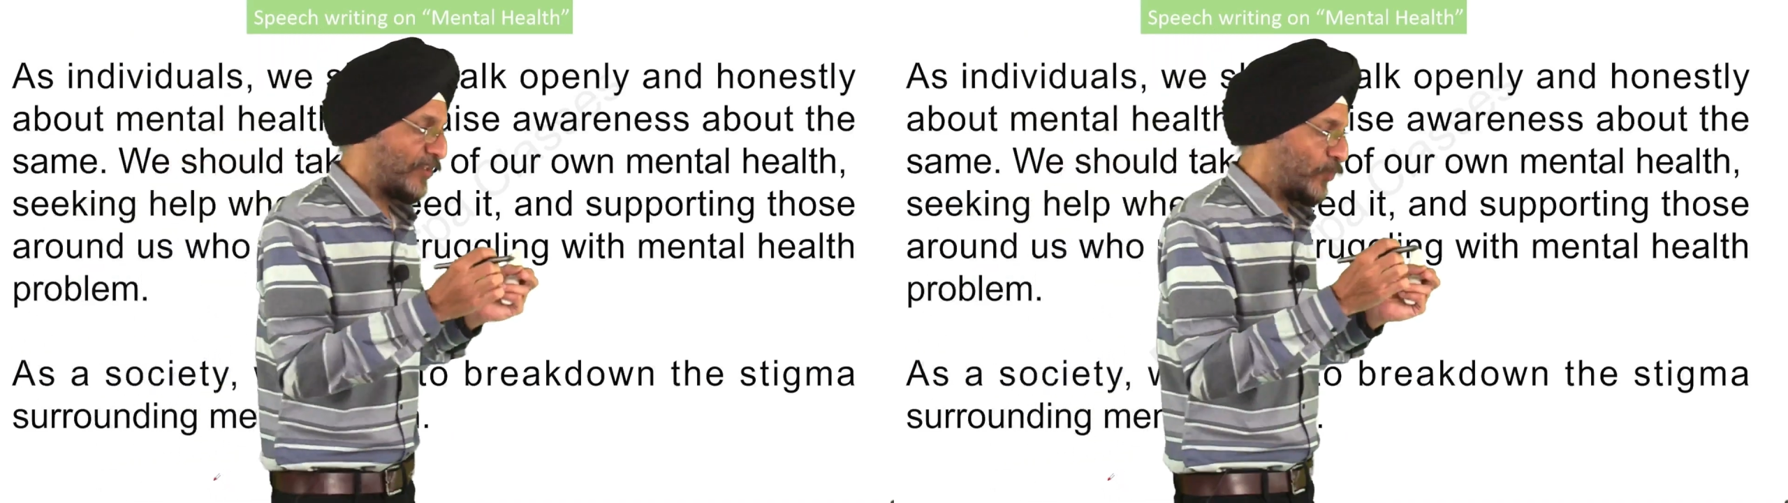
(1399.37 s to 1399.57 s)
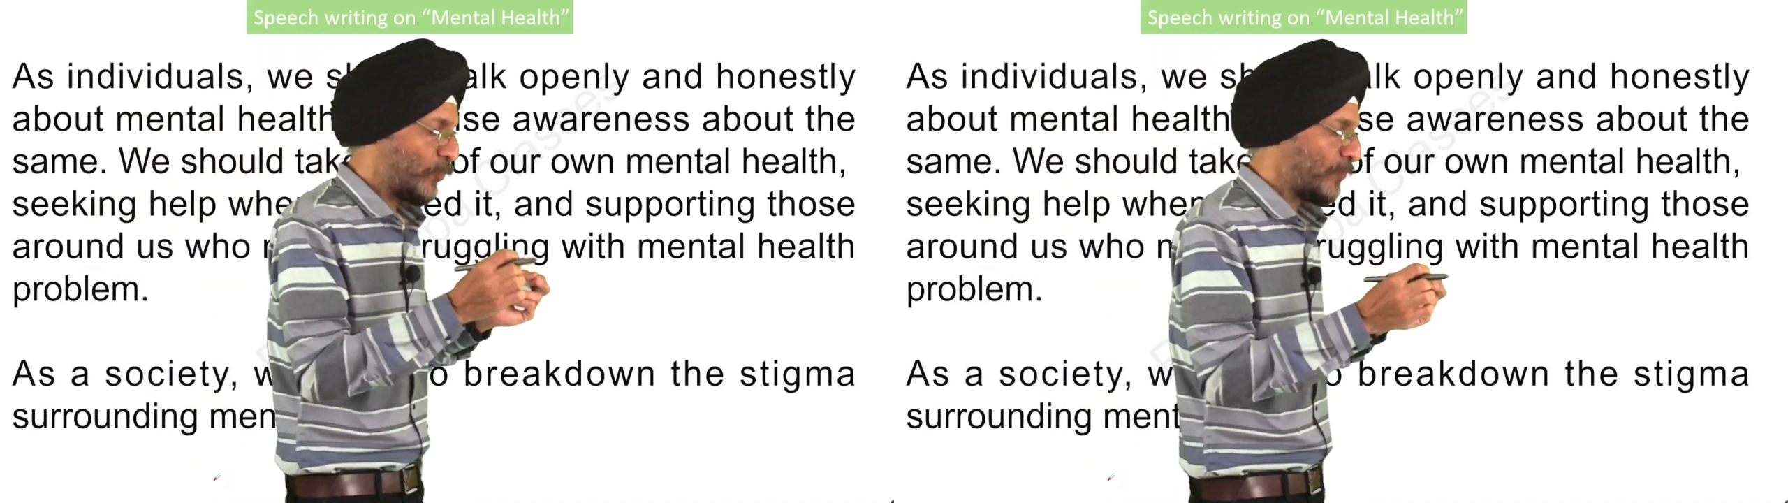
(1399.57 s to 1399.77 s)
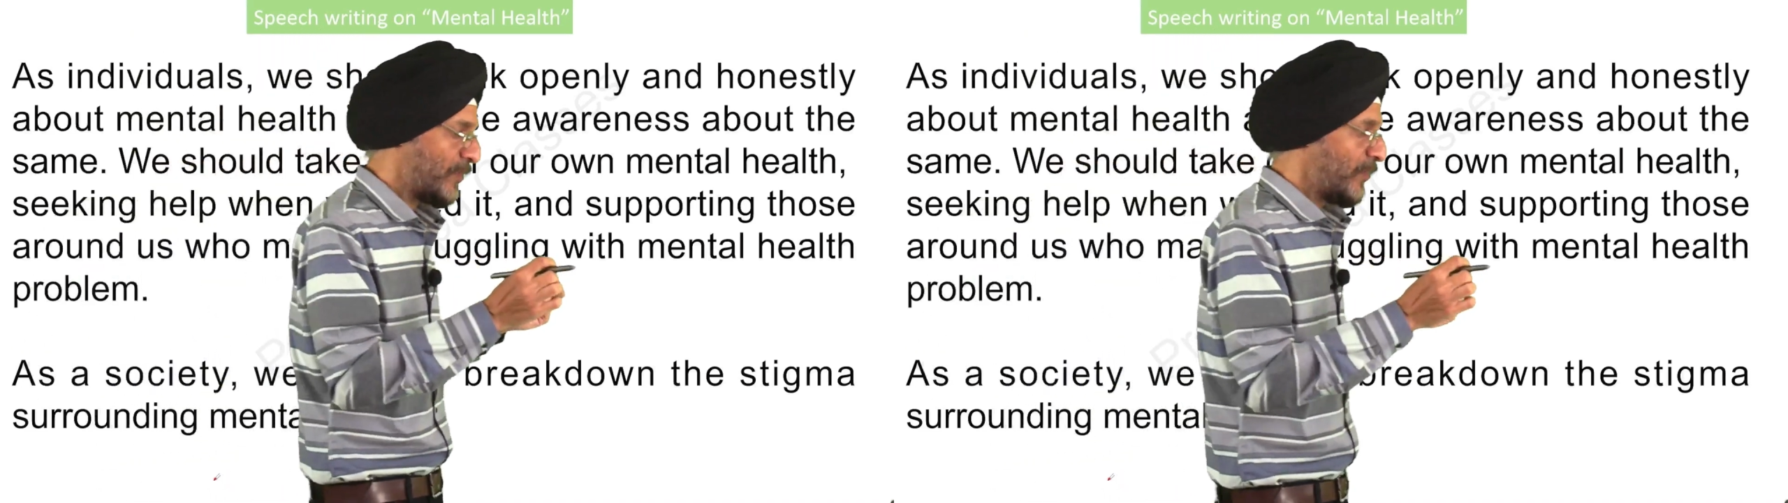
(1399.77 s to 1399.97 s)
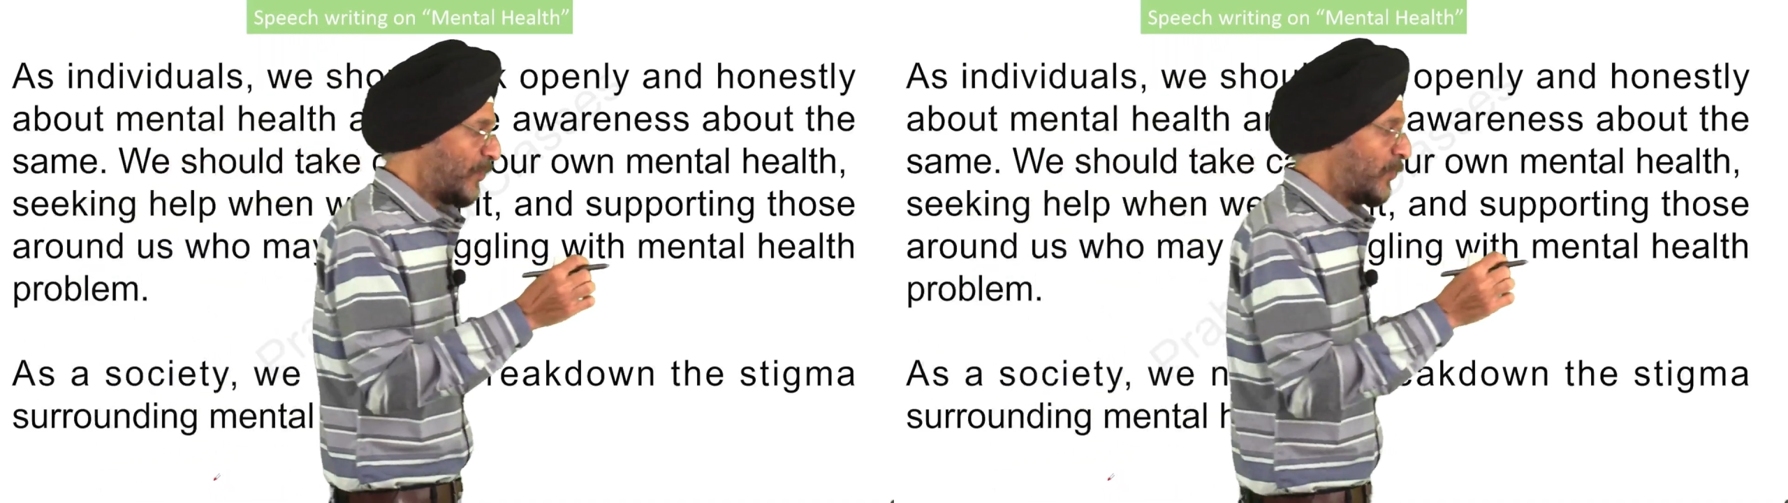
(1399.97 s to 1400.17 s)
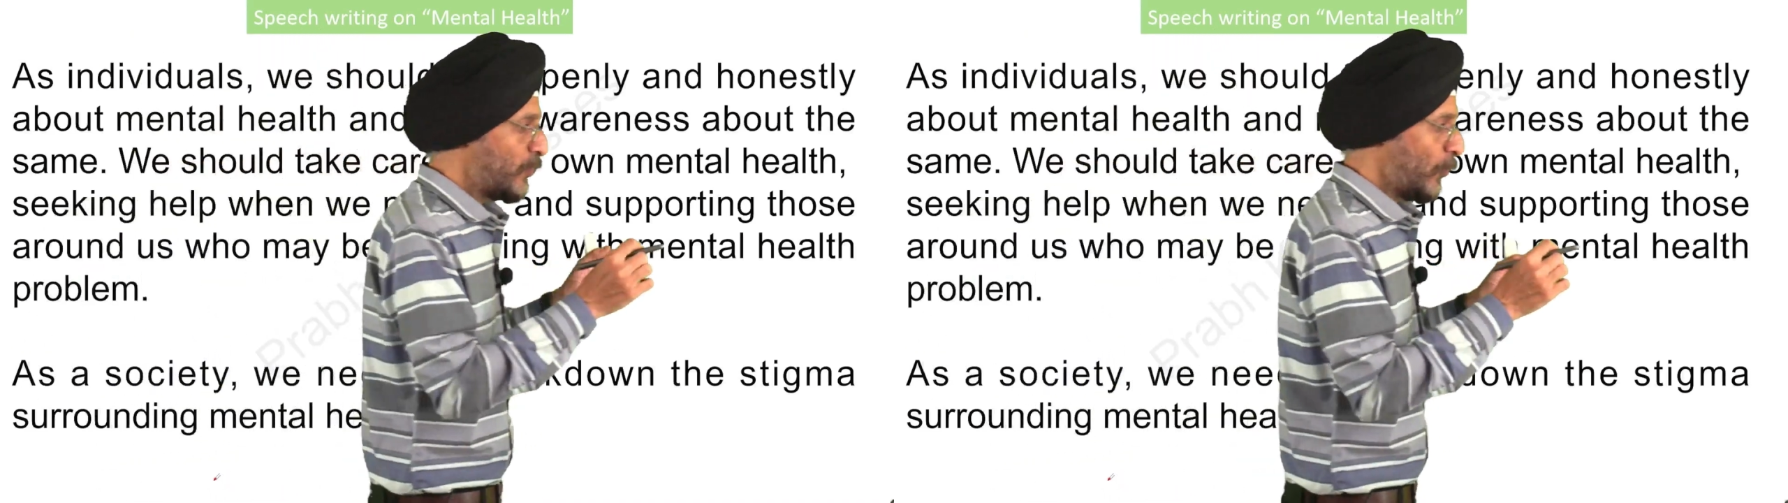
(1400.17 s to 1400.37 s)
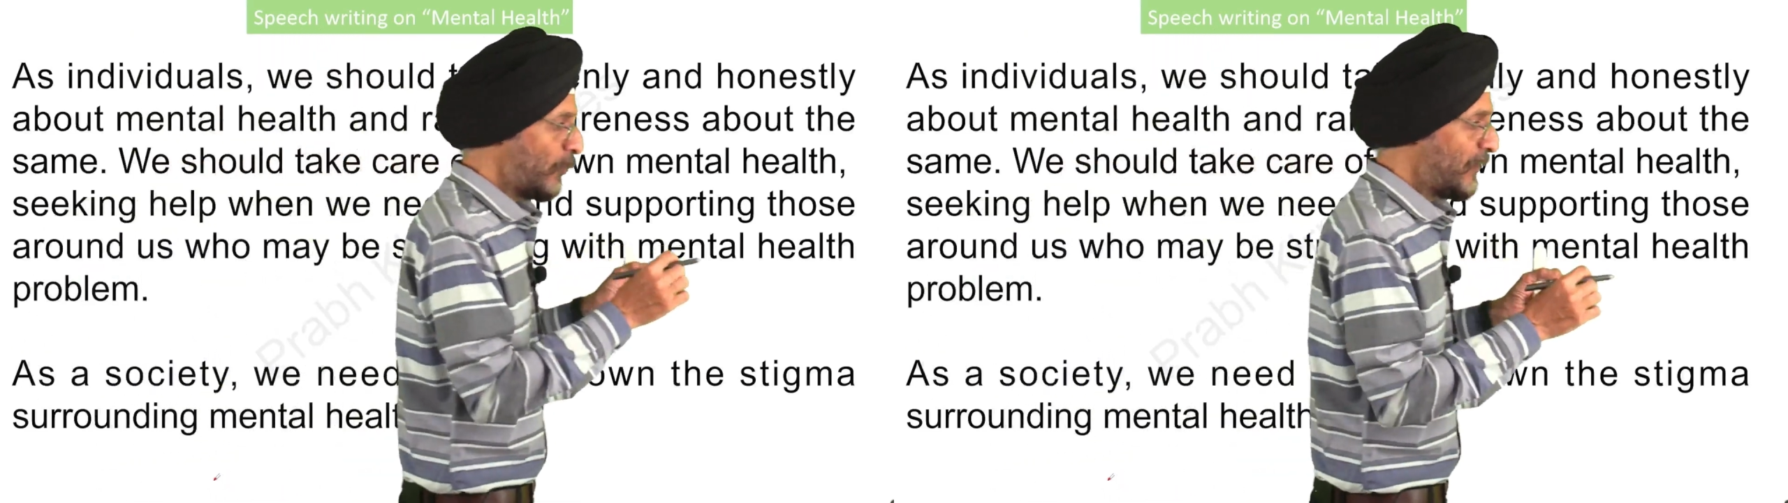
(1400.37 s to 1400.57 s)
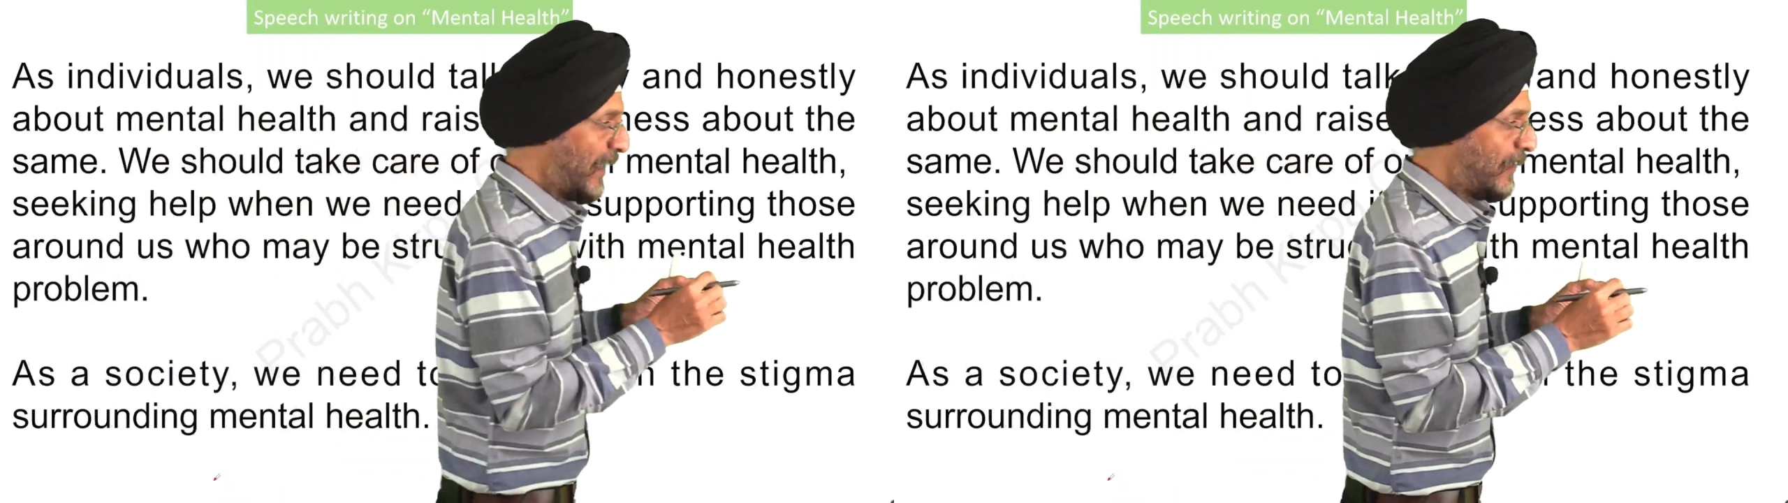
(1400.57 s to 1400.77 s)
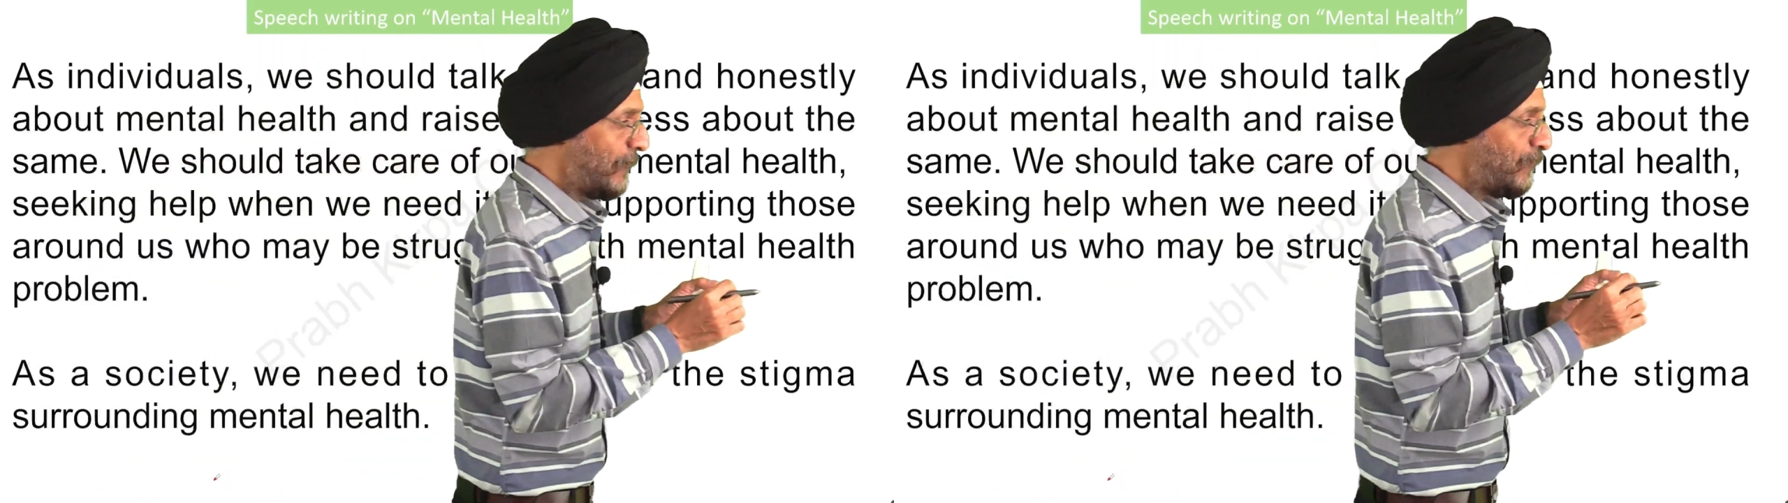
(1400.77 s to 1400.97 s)
issues so
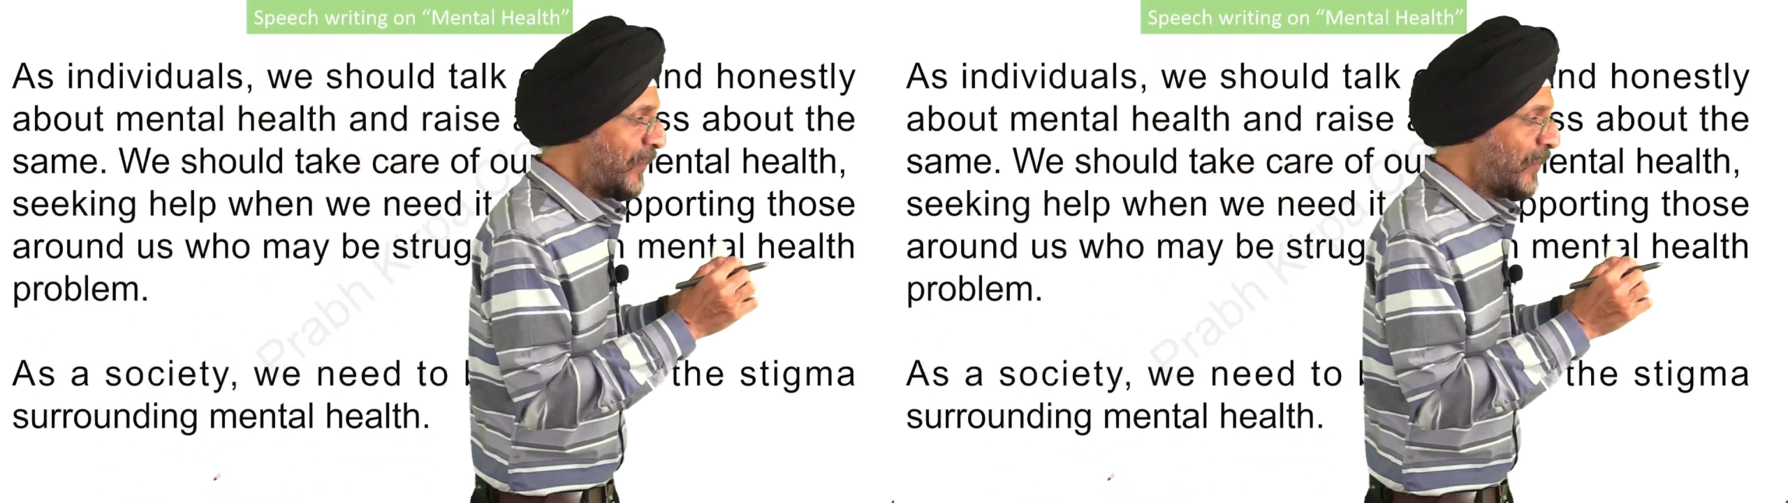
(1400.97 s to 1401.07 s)
that